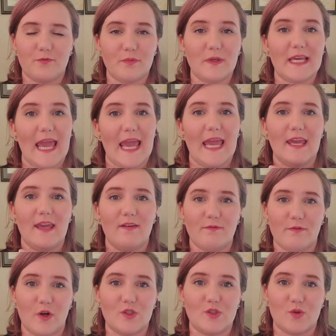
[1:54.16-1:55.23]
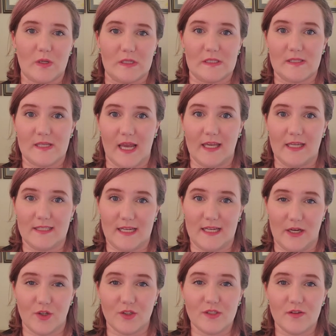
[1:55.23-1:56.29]
K first or second
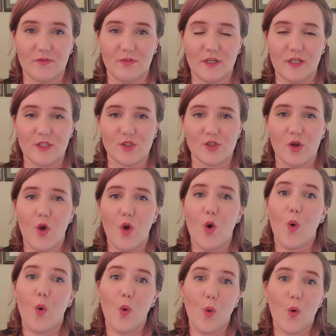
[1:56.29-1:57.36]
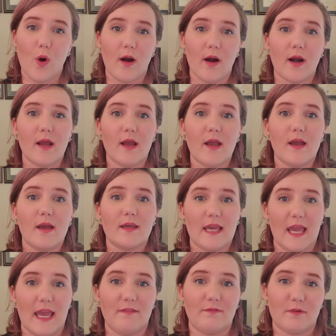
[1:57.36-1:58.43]
standards to finish, or
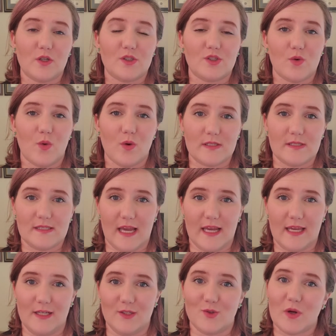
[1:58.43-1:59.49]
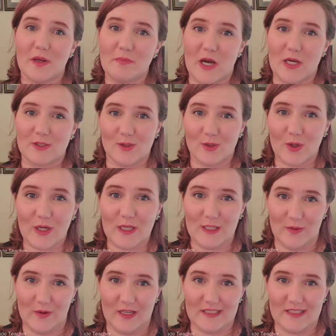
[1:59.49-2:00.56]
K first or second DreamBox learning
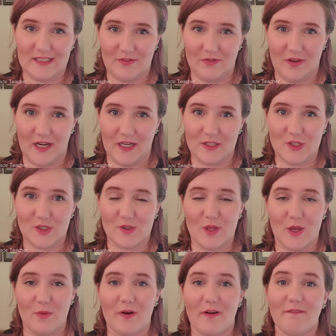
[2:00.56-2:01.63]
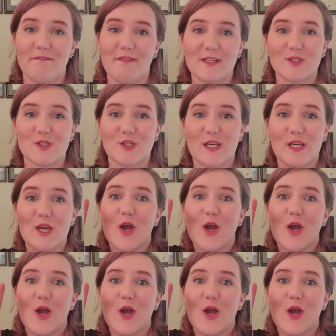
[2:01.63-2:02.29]
units to finish. So they were officially